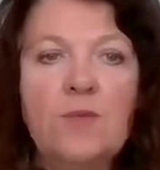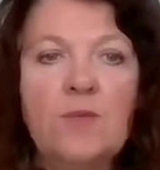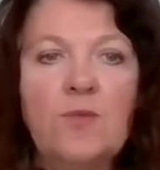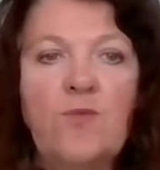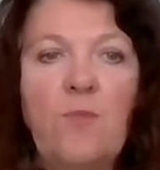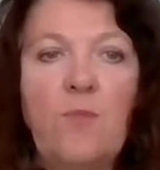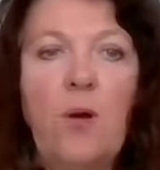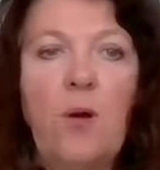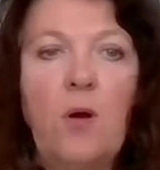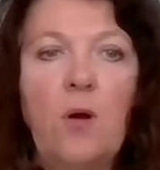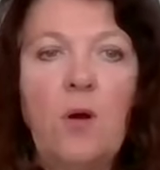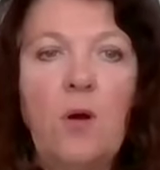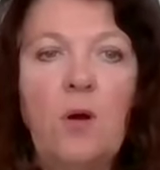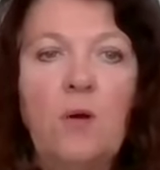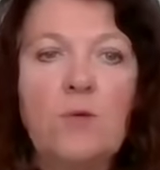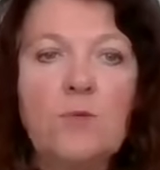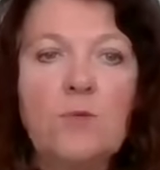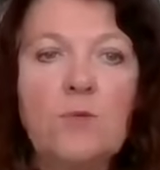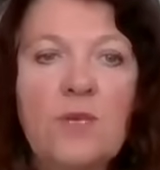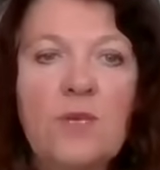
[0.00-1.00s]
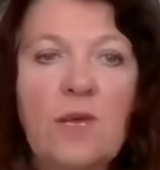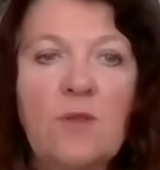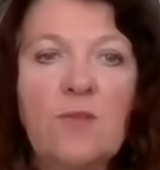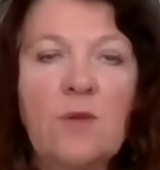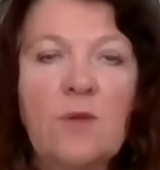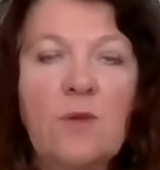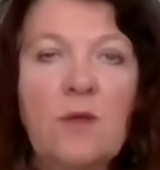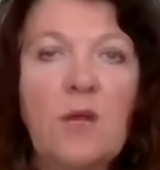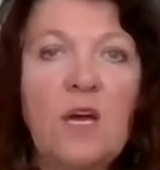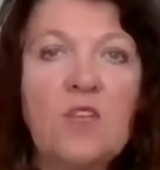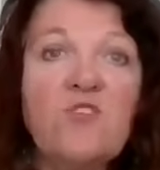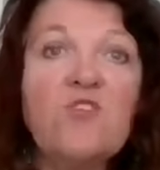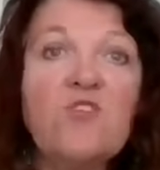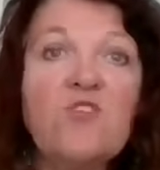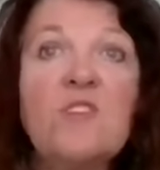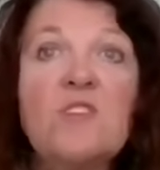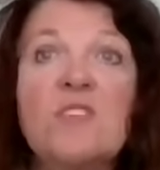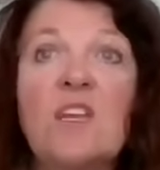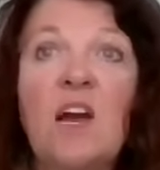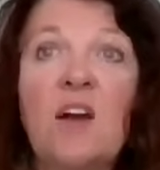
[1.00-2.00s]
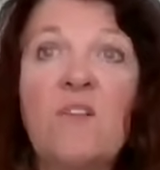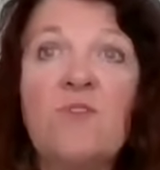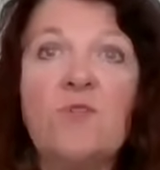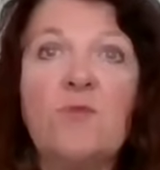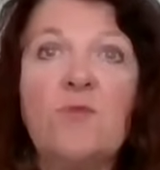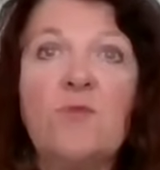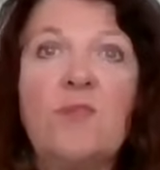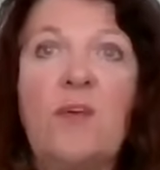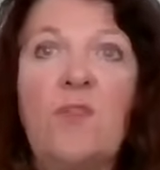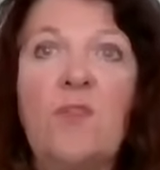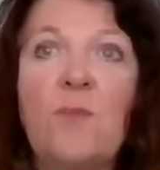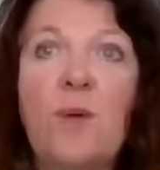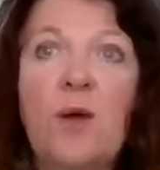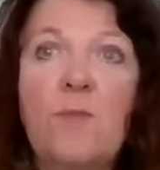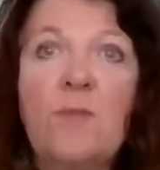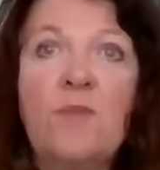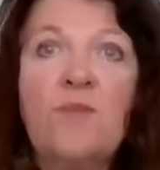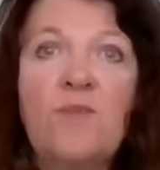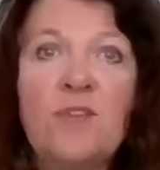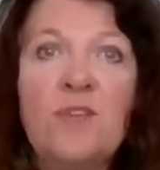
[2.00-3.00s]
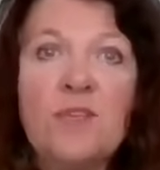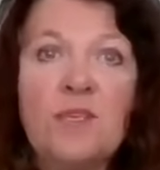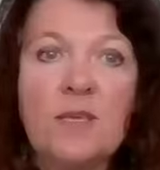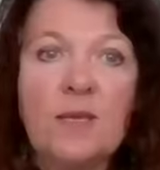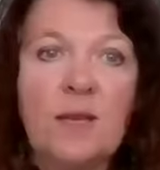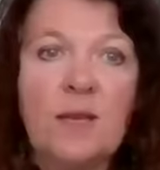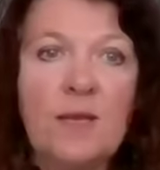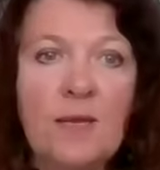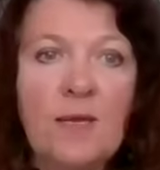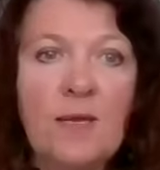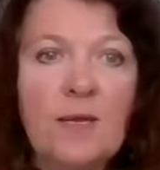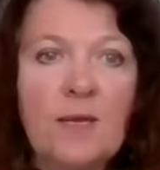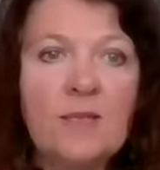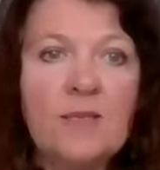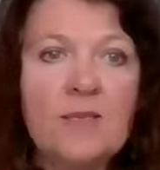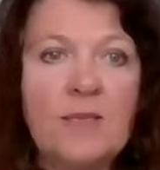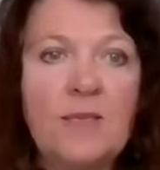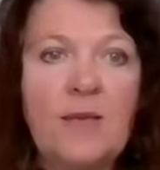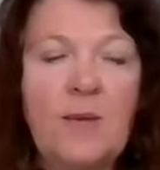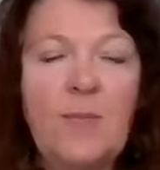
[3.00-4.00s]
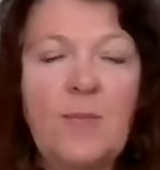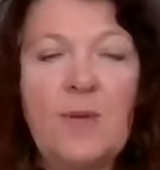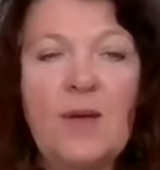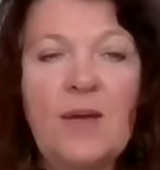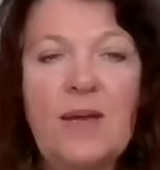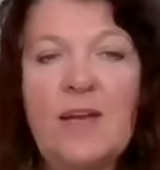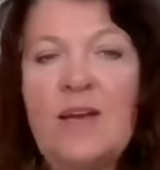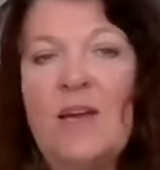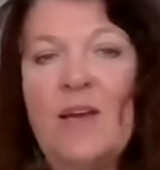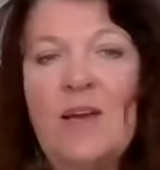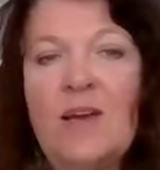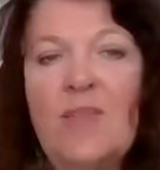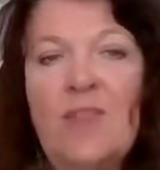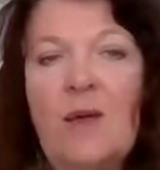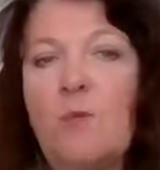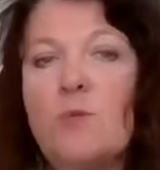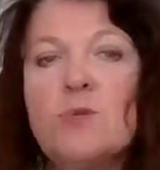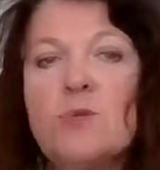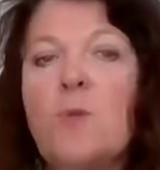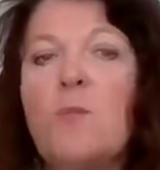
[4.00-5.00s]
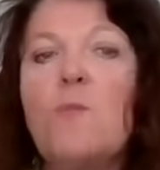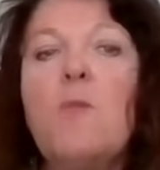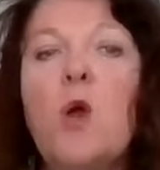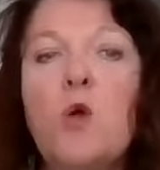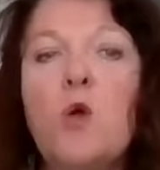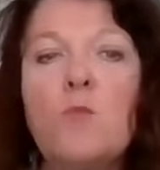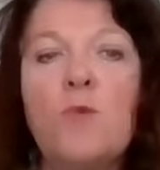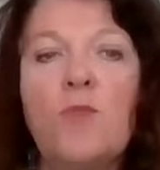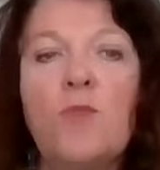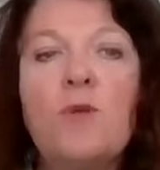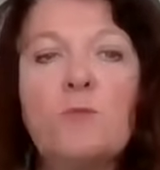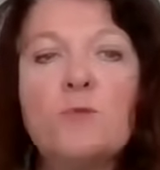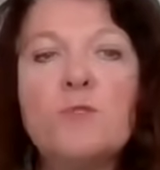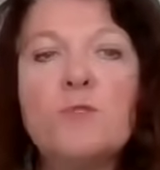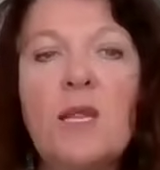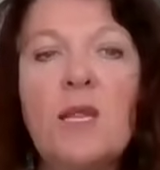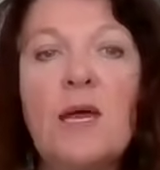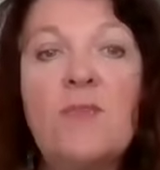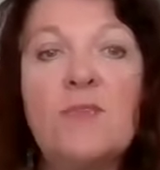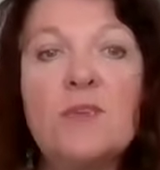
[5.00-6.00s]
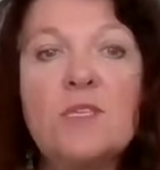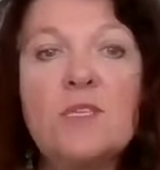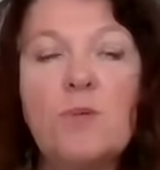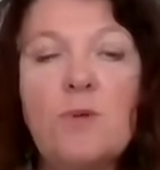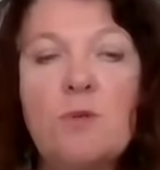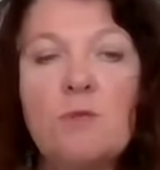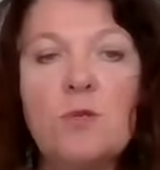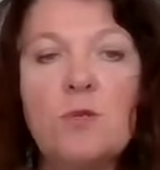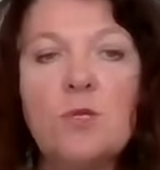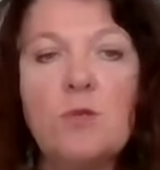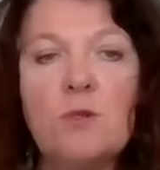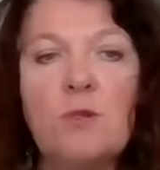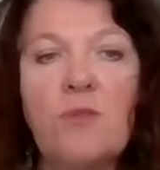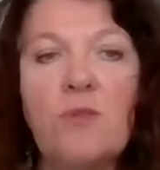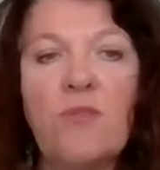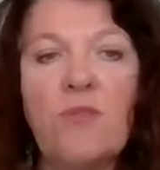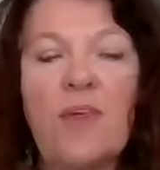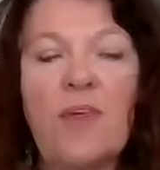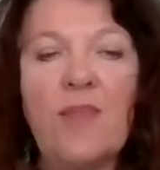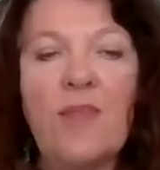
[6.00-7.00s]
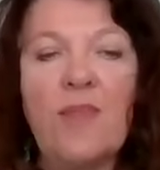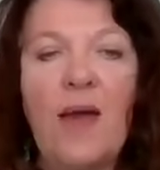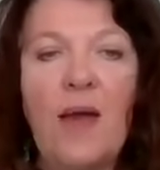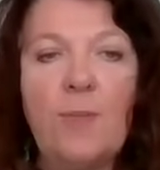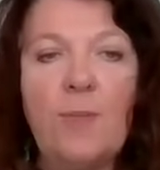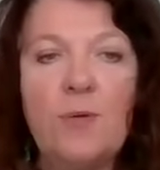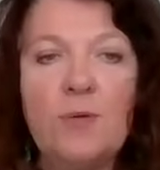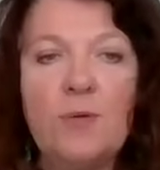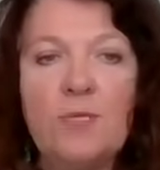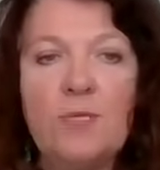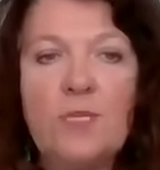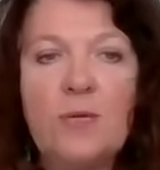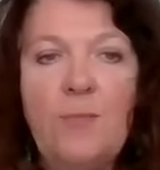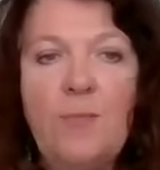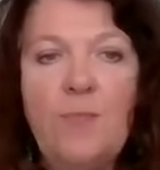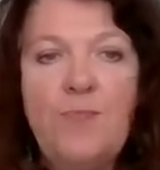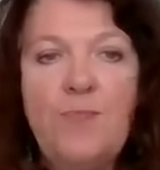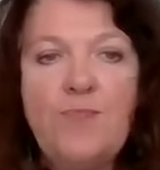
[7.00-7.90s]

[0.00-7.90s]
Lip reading: sort of potholes that the country is covered with at the moment, physically, isn't it? But there wasn't a moment, there wasn't like this spiritual thing that happened.